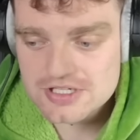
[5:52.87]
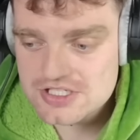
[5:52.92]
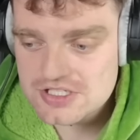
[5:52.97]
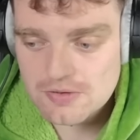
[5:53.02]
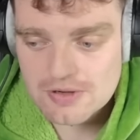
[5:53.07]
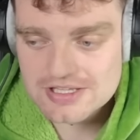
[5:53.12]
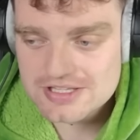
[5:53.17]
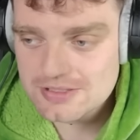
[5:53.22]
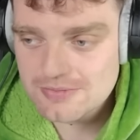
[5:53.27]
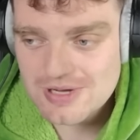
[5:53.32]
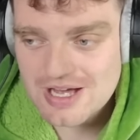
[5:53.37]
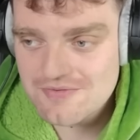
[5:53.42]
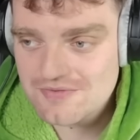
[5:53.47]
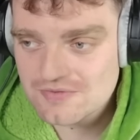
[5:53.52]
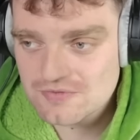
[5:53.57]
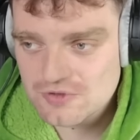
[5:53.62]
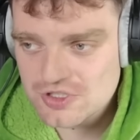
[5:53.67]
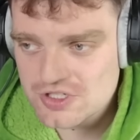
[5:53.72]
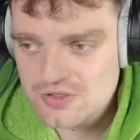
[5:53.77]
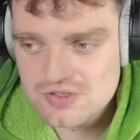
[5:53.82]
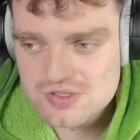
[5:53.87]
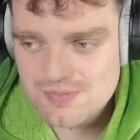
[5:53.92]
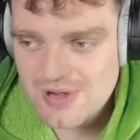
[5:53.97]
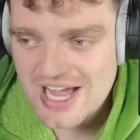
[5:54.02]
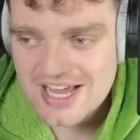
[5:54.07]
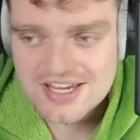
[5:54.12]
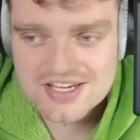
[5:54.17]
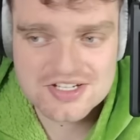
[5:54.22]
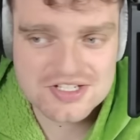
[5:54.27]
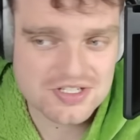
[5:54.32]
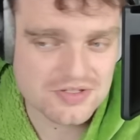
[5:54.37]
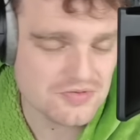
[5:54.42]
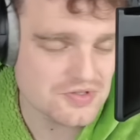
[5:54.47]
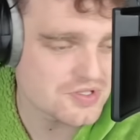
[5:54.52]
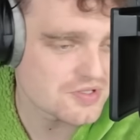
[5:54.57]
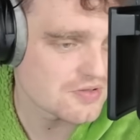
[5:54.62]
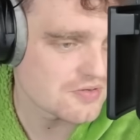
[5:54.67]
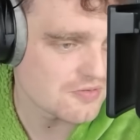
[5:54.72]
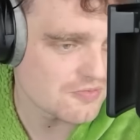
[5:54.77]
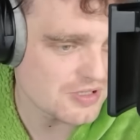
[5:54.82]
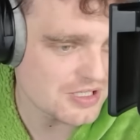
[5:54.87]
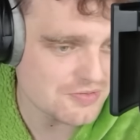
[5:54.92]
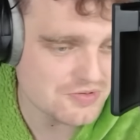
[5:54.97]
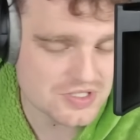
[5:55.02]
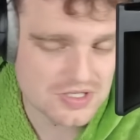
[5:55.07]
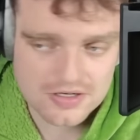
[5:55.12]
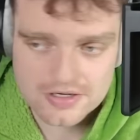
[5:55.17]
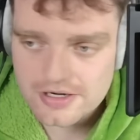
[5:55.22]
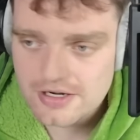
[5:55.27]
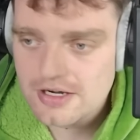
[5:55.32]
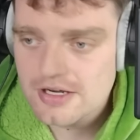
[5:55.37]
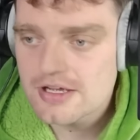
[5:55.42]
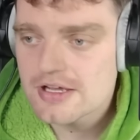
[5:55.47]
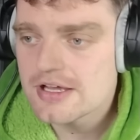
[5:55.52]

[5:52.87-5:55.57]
So I ended up having huge back issues when he was younger.